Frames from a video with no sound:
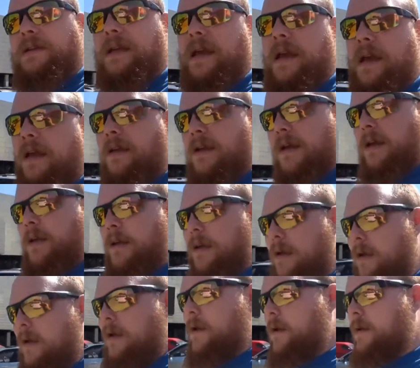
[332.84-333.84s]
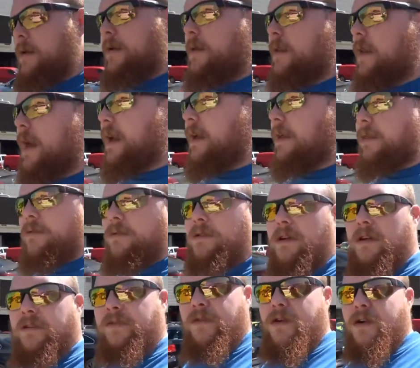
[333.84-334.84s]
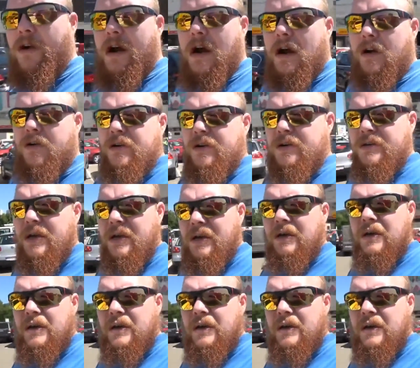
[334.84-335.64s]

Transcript: take like 3 or 4 hours